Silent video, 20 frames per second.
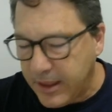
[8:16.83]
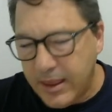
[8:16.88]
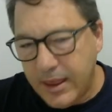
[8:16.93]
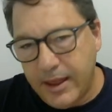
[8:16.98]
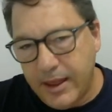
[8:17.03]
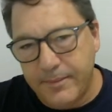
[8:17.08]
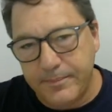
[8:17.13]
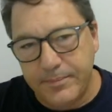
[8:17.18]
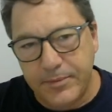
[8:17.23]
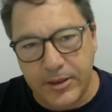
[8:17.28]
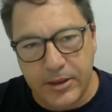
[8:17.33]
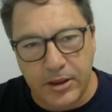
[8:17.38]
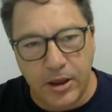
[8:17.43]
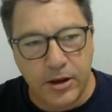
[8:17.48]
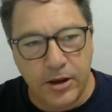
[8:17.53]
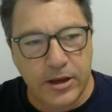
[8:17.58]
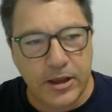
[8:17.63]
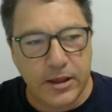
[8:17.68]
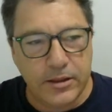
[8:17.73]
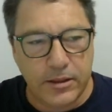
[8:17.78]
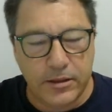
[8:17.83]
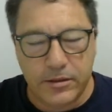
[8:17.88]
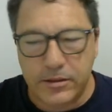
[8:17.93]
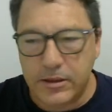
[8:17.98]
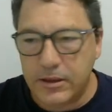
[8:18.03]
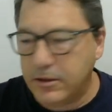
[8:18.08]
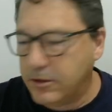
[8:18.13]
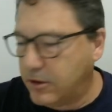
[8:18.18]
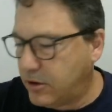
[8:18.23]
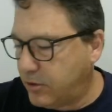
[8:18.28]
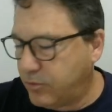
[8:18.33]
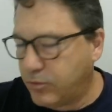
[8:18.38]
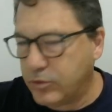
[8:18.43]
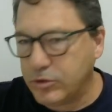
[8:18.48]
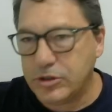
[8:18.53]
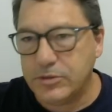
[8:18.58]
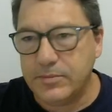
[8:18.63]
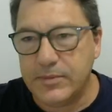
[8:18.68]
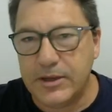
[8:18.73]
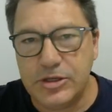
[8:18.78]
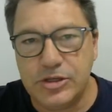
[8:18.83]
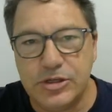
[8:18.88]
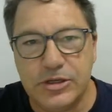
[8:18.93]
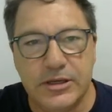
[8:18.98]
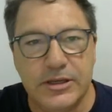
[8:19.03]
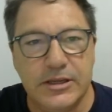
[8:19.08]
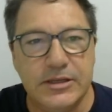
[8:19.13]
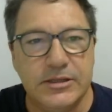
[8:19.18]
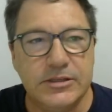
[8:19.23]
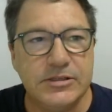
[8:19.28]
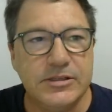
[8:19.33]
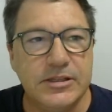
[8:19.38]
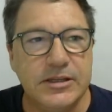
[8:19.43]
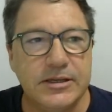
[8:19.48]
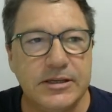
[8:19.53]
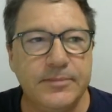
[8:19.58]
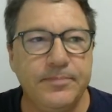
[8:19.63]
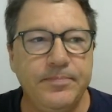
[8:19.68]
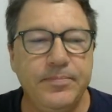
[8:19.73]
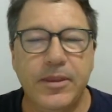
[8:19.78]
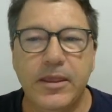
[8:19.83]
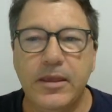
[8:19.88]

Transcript: The only other thing that I want to mention is that